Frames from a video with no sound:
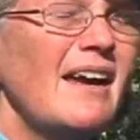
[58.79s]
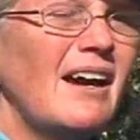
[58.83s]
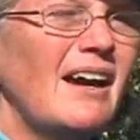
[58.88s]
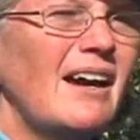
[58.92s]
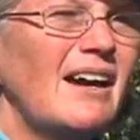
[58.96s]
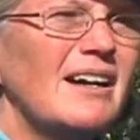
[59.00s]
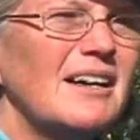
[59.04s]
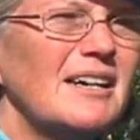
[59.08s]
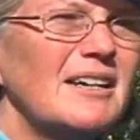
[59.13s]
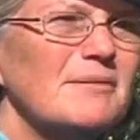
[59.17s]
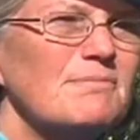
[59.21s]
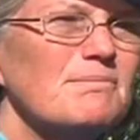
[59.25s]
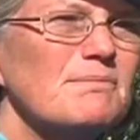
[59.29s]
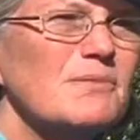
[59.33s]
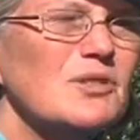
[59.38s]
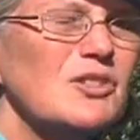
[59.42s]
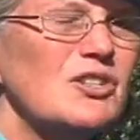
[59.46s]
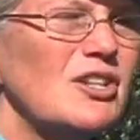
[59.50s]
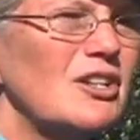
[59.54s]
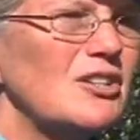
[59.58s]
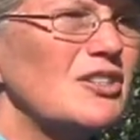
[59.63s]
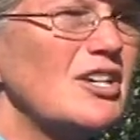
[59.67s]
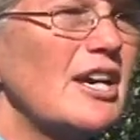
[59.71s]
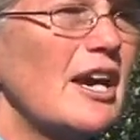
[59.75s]
uh,
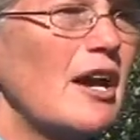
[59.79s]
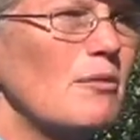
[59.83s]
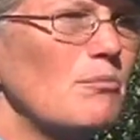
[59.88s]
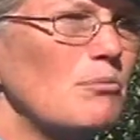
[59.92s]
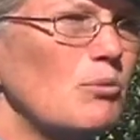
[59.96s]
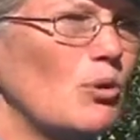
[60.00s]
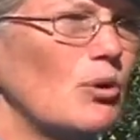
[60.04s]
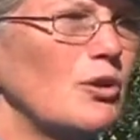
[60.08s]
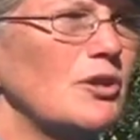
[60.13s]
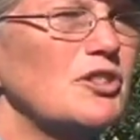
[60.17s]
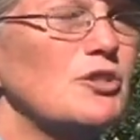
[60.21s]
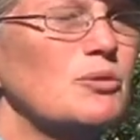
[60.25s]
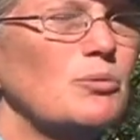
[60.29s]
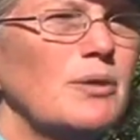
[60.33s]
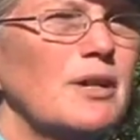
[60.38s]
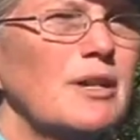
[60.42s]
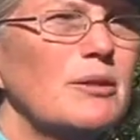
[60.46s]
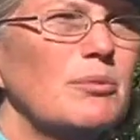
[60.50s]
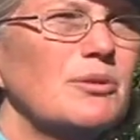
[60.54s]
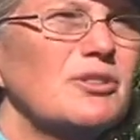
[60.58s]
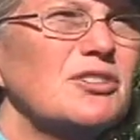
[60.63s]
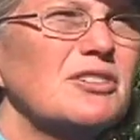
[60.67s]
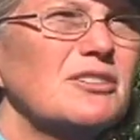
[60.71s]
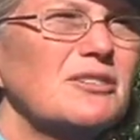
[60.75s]
the town boards were
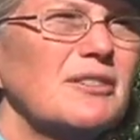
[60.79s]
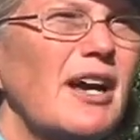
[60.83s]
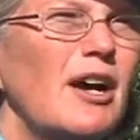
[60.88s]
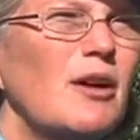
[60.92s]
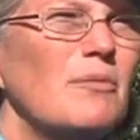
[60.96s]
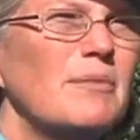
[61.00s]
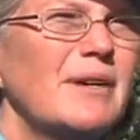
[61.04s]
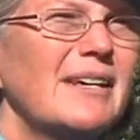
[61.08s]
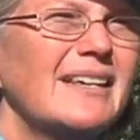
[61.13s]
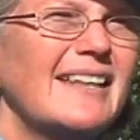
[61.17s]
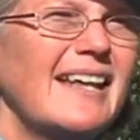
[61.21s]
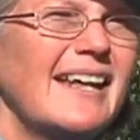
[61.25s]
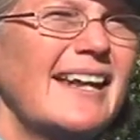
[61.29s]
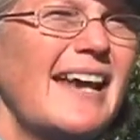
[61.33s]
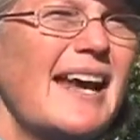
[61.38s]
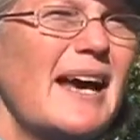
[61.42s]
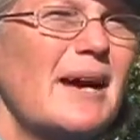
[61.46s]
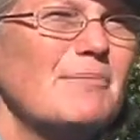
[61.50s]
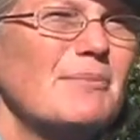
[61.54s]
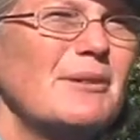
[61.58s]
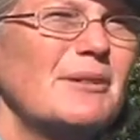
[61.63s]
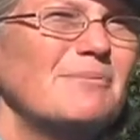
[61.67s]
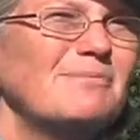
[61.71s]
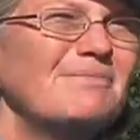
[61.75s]
able to help make that
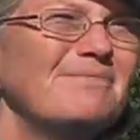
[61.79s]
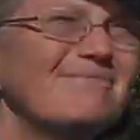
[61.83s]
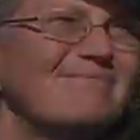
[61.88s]
happen.